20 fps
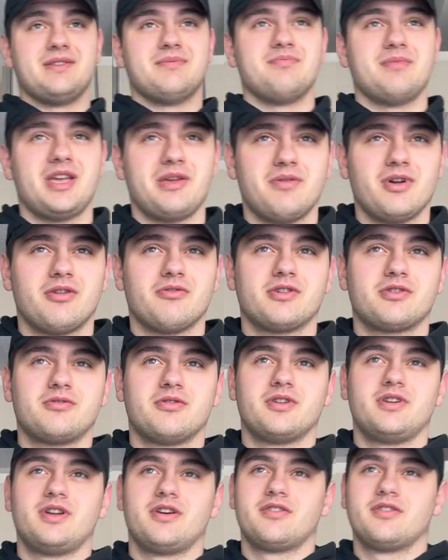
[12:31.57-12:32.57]
Maybe I'll record
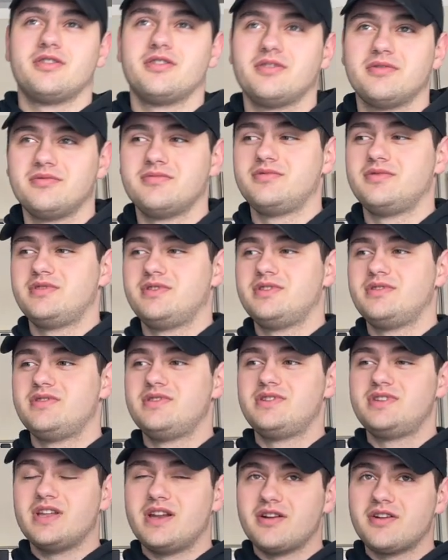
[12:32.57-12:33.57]
another
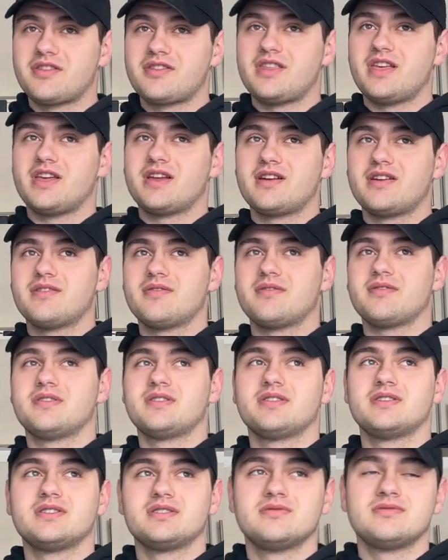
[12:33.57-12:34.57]
dinner thing.
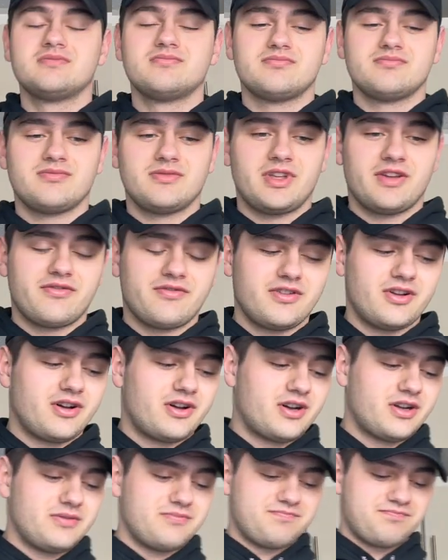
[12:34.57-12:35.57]
If
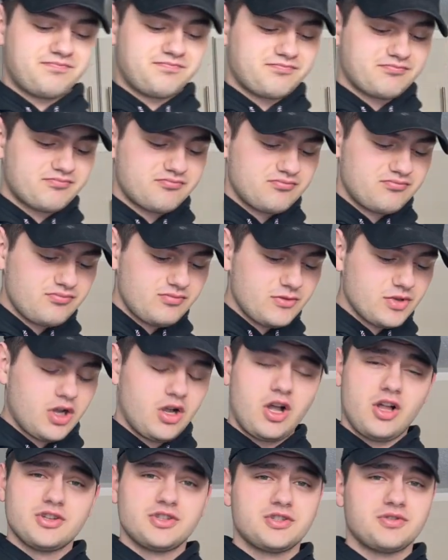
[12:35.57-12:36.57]
not,
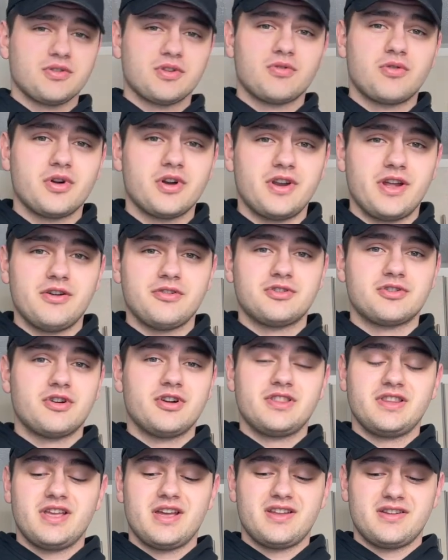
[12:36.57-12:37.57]
I'll just record an outro
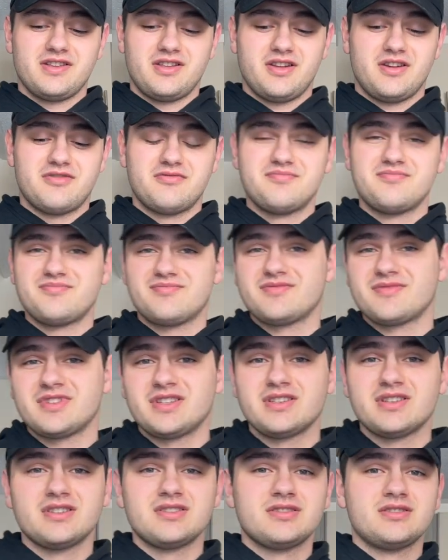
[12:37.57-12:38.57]
at the end, you know?
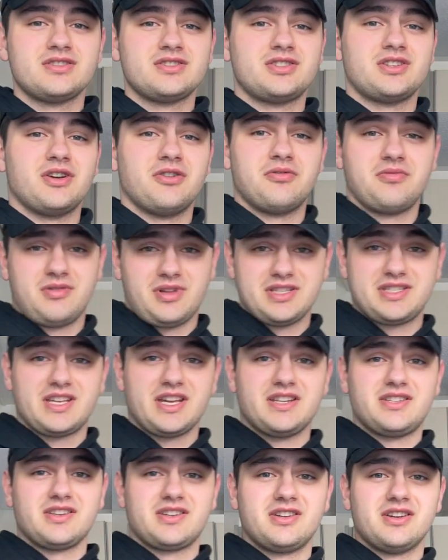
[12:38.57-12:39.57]
So, let's get
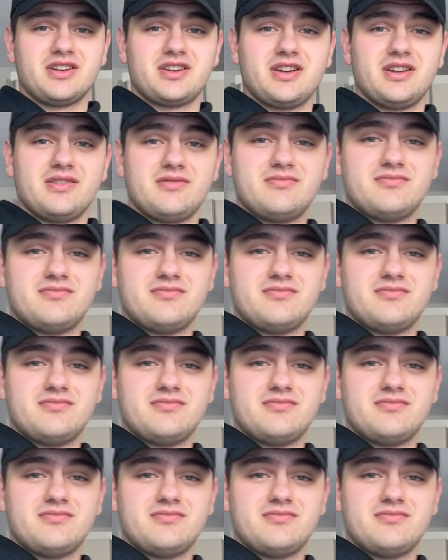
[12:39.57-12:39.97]
to cooking.